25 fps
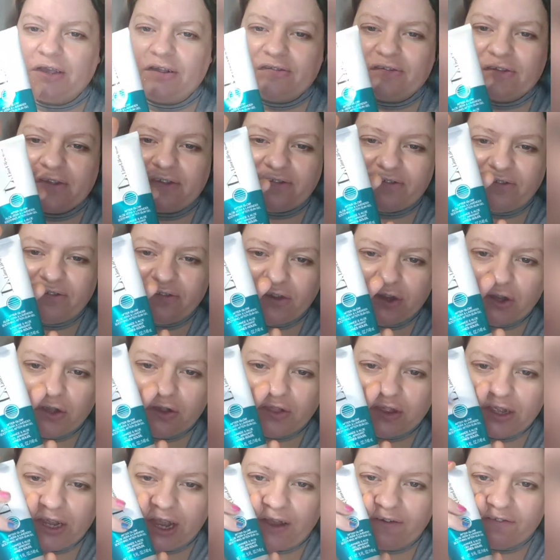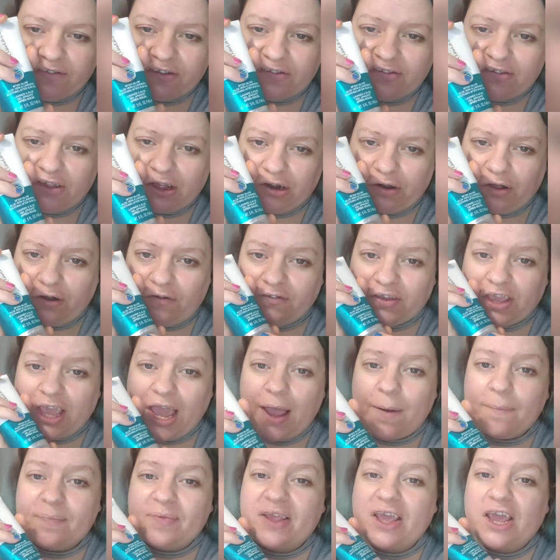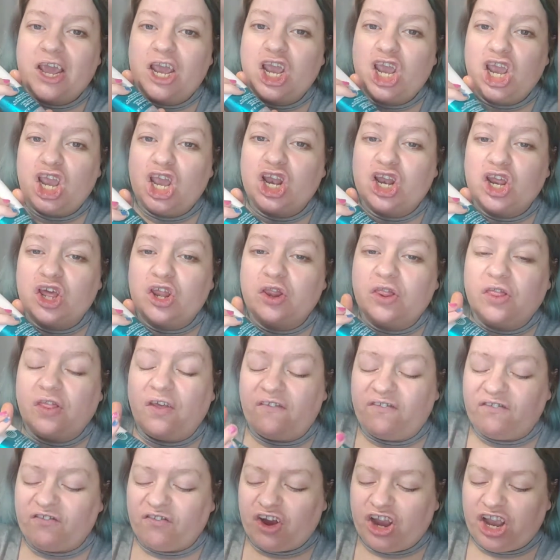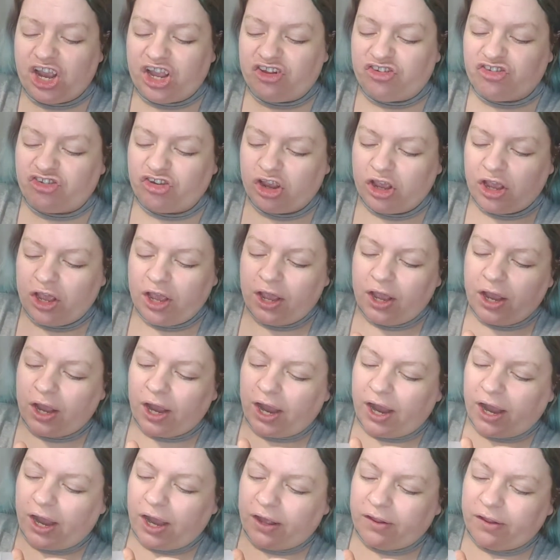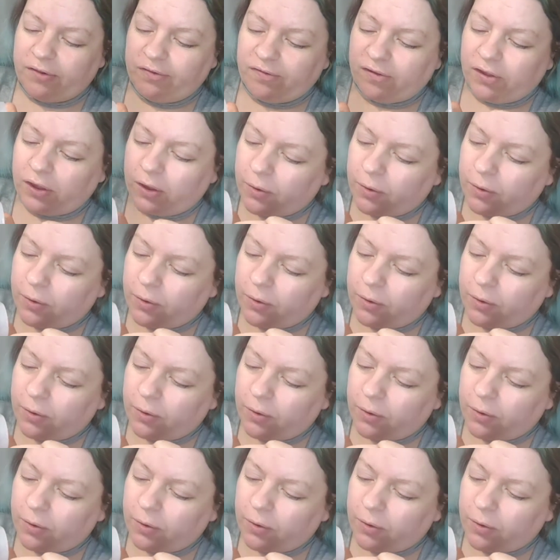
It's a soothing after sun. I've kept it in the fridge and